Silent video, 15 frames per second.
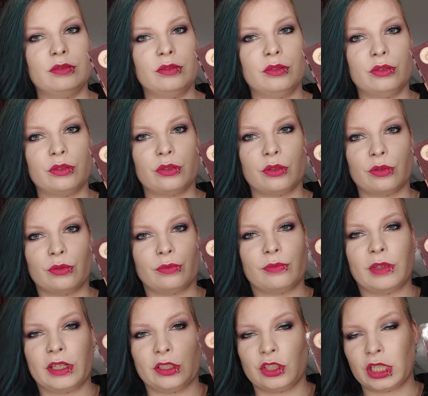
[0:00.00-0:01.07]
So
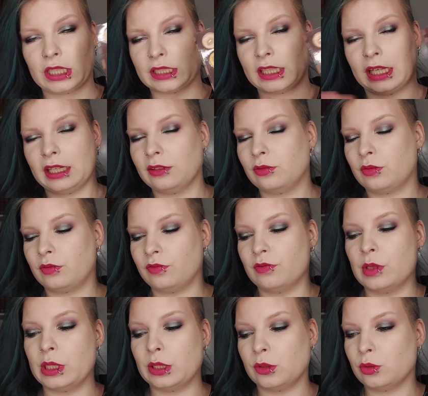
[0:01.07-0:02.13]
I checked that it
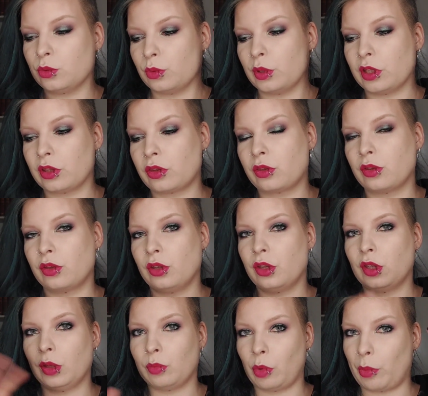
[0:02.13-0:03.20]
went with
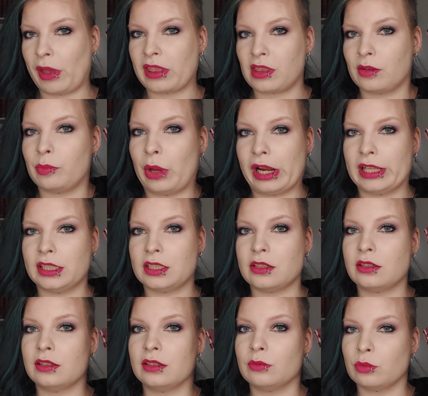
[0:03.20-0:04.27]
my Panda palette,
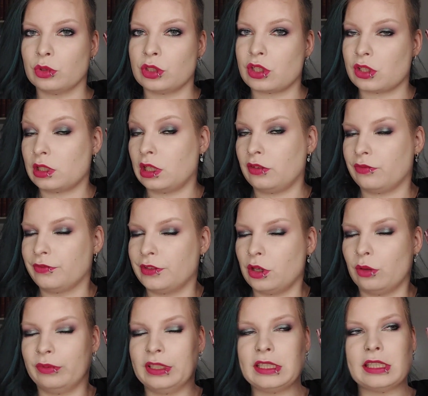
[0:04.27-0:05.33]
what's left
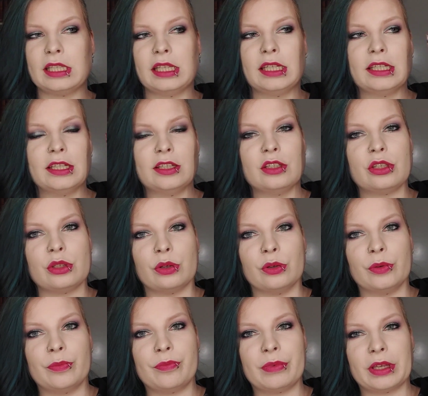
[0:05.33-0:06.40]
of it.
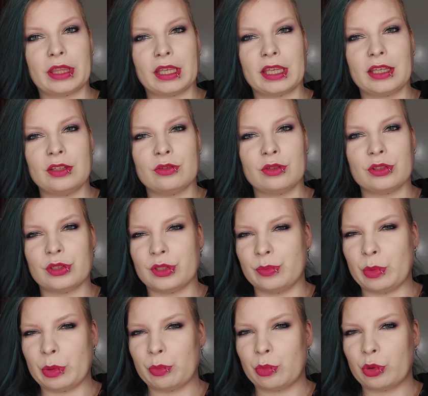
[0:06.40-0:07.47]
So I think I used it a
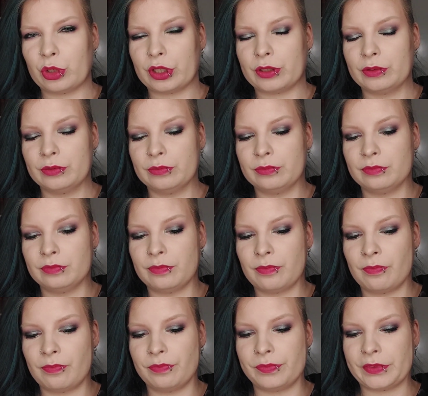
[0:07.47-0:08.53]
bit more
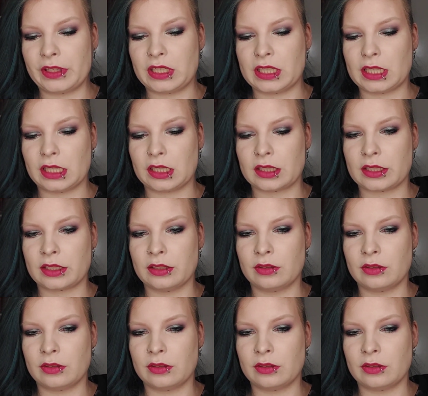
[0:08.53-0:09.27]
than 6,